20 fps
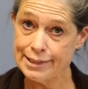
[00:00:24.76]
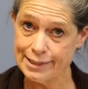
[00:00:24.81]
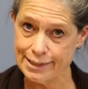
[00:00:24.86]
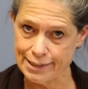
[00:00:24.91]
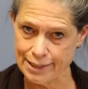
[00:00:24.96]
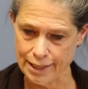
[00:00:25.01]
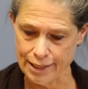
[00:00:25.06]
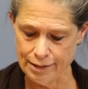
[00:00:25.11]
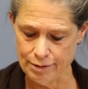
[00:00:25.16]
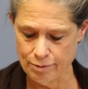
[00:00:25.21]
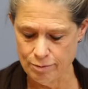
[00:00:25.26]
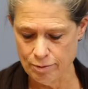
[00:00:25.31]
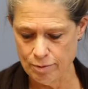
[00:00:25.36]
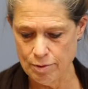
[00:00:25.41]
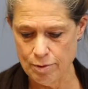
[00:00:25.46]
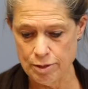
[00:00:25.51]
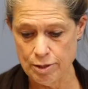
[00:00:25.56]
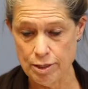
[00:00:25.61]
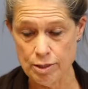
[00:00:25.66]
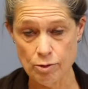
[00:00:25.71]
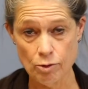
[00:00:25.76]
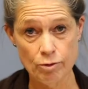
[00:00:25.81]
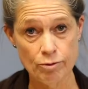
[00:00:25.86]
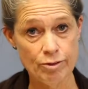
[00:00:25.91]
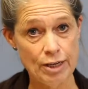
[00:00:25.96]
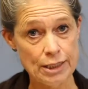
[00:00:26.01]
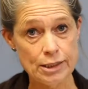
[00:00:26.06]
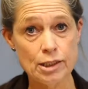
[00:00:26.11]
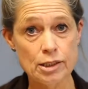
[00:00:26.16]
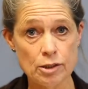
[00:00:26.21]
said, the
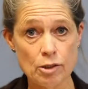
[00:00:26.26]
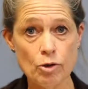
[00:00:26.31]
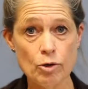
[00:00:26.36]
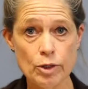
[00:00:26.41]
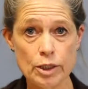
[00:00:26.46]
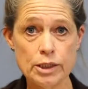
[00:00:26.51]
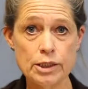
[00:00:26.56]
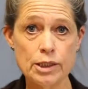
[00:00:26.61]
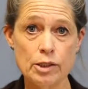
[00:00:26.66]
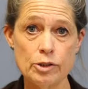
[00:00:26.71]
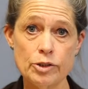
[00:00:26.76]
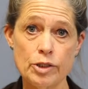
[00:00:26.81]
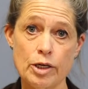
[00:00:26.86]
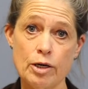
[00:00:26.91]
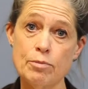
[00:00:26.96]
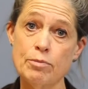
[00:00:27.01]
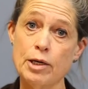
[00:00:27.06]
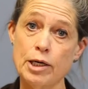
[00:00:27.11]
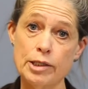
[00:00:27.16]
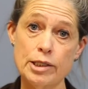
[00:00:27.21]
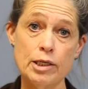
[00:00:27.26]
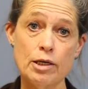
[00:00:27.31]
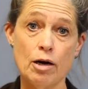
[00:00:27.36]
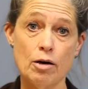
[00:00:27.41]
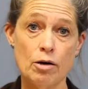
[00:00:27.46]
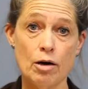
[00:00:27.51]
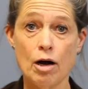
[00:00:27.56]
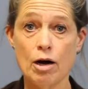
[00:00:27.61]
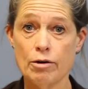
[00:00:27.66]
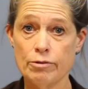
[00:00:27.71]
fastest growing cells in our body
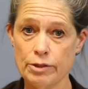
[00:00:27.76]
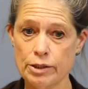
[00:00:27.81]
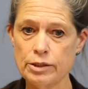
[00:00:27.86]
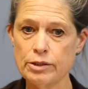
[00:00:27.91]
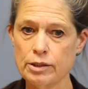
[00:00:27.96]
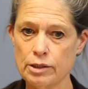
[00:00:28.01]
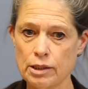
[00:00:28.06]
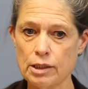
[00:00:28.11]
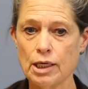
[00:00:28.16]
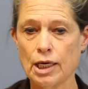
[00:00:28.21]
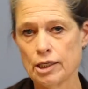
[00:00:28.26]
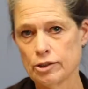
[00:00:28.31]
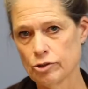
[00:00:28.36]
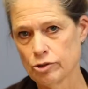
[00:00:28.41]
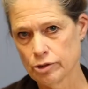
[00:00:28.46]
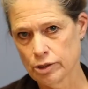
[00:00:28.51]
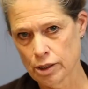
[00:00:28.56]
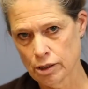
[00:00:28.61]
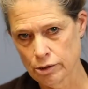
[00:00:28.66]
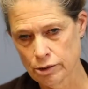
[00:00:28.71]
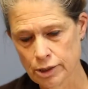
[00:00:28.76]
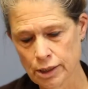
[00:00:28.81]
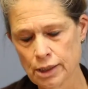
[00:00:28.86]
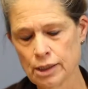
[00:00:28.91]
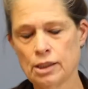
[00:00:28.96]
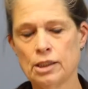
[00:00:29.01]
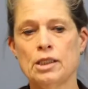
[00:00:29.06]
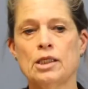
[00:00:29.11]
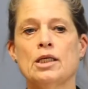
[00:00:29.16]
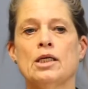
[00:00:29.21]
are obviously the cancer cells.
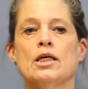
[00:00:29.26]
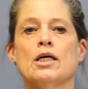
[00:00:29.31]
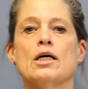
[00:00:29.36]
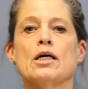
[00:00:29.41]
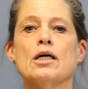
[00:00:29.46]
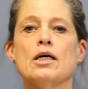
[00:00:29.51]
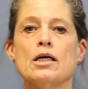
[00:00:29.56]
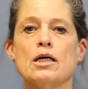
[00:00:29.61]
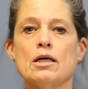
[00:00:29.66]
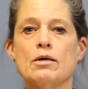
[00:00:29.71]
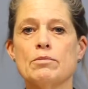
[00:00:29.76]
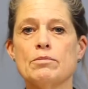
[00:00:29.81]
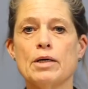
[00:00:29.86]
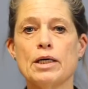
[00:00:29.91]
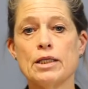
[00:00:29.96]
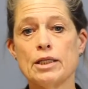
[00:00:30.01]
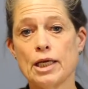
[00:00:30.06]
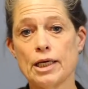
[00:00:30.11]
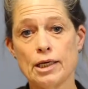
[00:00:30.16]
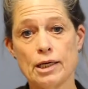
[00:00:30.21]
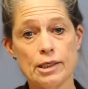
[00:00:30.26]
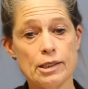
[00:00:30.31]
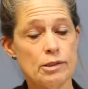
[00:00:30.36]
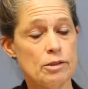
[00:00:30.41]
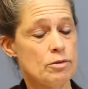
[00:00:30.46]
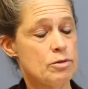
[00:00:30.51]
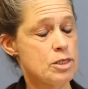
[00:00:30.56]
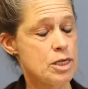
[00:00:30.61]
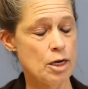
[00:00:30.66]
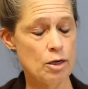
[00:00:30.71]
And like I
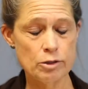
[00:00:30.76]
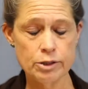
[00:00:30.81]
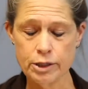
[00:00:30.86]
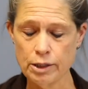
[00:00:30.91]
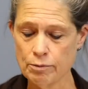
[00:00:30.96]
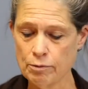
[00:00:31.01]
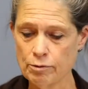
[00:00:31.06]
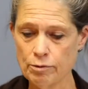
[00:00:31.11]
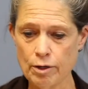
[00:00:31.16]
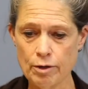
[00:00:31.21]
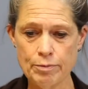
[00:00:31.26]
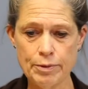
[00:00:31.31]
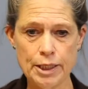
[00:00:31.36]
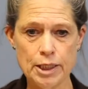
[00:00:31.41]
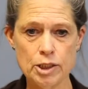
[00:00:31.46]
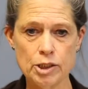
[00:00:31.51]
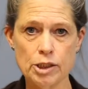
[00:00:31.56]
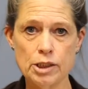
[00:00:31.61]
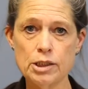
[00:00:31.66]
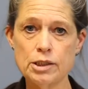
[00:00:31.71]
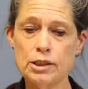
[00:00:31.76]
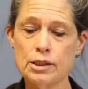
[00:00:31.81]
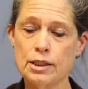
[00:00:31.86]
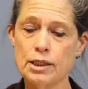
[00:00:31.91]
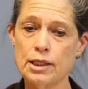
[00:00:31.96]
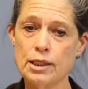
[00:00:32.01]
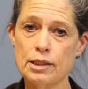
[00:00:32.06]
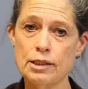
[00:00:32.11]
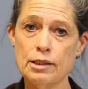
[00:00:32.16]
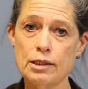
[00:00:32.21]
tell some of our patients
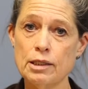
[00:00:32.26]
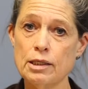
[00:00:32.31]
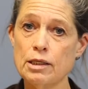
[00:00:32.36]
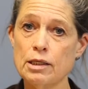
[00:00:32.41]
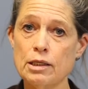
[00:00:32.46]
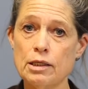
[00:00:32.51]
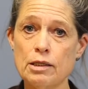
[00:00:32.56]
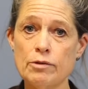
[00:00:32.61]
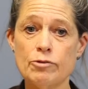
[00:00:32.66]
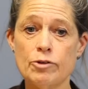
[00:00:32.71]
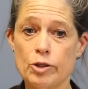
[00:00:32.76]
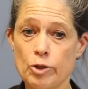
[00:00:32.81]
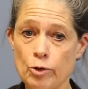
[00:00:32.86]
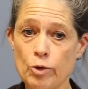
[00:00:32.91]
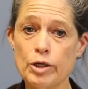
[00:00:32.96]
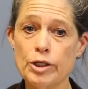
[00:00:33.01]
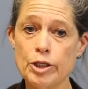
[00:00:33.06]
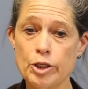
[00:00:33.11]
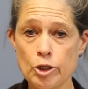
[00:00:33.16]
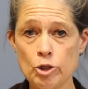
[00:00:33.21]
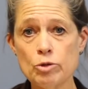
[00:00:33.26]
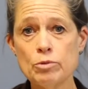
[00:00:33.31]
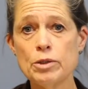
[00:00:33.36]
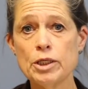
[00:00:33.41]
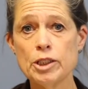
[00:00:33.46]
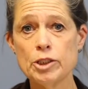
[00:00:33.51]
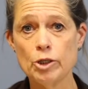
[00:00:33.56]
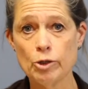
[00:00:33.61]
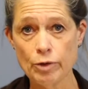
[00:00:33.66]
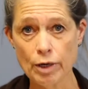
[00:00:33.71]
that if you are
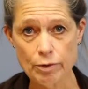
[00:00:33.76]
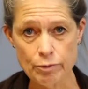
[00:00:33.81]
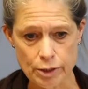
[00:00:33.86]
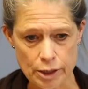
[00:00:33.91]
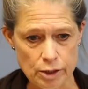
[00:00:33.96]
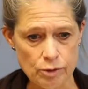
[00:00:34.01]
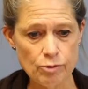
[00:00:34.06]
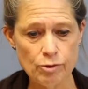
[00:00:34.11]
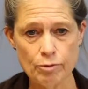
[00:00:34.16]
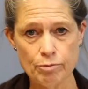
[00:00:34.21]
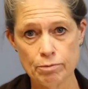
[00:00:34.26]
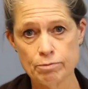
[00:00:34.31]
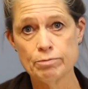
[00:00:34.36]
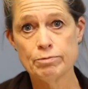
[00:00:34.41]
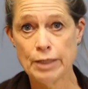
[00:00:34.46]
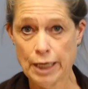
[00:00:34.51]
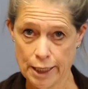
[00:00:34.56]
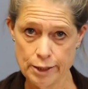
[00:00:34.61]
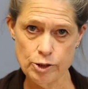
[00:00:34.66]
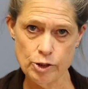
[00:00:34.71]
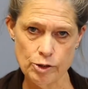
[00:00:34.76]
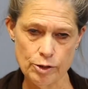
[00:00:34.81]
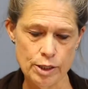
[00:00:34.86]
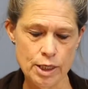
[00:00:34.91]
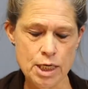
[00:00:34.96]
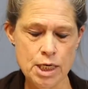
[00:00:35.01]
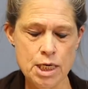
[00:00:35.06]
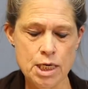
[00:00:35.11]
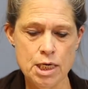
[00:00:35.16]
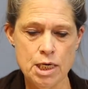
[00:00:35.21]
human, you're at risk for cancer.
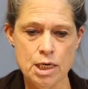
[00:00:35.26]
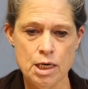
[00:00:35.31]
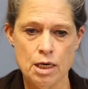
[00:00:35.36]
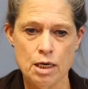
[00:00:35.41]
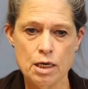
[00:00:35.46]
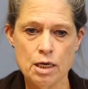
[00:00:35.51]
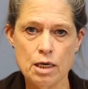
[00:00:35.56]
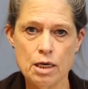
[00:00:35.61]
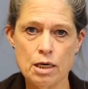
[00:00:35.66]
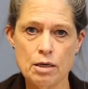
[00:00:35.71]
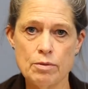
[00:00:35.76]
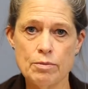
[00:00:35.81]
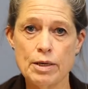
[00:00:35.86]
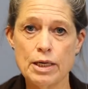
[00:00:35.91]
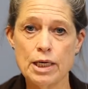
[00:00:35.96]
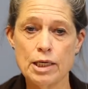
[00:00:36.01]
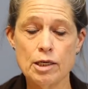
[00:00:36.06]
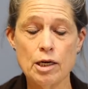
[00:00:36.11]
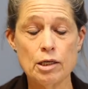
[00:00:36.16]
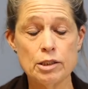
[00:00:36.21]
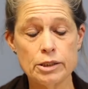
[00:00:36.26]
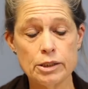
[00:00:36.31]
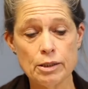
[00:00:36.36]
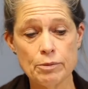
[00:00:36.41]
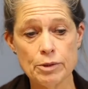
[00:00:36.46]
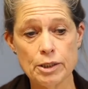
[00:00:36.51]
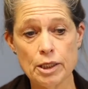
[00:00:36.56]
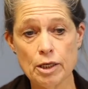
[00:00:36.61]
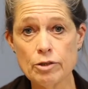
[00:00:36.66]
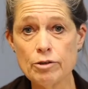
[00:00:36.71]
And some
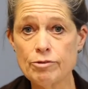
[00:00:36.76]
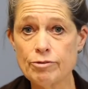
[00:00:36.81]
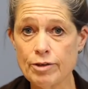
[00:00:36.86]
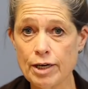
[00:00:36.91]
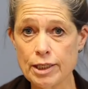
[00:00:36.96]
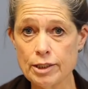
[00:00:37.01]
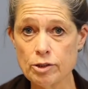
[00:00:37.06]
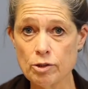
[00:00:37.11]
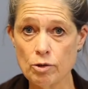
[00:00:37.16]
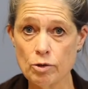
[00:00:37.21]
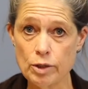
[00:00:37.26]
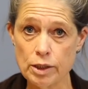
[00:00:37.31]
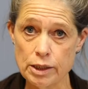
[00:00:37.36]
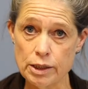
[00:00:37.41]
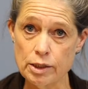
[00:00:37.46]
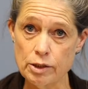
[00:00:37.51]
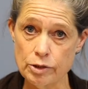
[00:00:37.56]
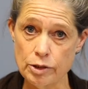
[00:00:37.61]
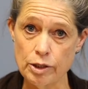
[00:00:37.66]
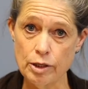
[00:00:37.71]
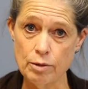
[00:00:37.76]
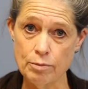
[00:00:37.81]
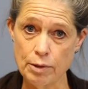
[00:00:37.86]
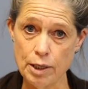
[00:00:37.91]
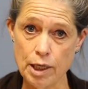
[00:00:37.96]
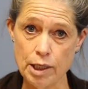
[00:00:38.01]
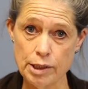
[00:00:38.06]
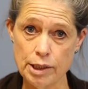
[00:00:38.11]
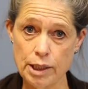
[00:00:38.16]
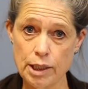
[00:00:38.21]
of the other fast-growing cells in our
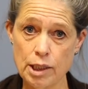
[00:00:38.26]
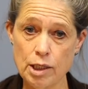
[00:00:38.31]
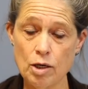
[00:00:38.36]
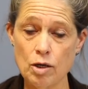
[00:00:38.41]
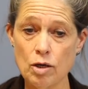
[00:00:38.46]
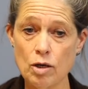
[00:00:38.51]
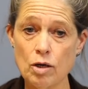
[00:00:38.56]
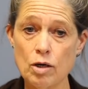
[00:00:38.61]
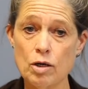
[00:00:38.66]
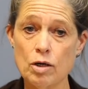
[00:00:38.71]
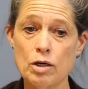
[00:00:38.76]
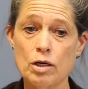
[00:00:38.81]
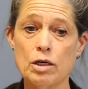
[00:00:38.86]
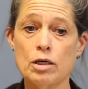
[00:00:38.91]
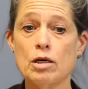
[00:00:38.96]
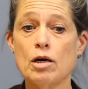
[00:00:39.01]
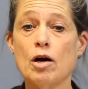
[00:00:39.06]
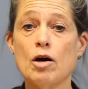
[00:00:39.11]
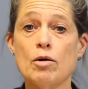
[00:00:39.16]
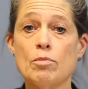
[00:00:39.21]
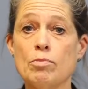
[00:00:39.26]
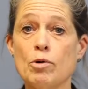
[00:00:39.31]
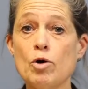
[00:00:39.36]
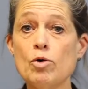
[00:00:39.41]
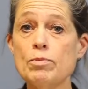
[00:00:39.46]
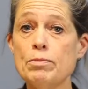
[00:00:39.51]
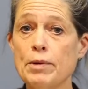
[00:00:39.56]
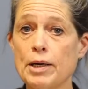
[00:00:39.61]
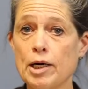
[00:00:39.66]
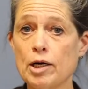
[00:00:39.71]
body are our
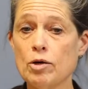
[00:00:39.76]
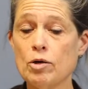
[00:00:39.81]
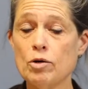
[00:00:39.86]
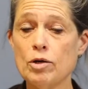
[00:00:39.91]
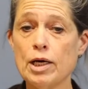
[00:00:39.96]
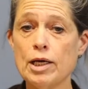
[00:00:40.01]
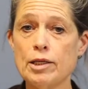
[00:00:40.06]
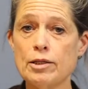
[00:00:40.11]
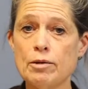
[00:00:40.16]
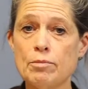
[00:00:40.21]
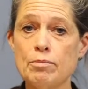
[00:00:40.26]
bone marrow. And the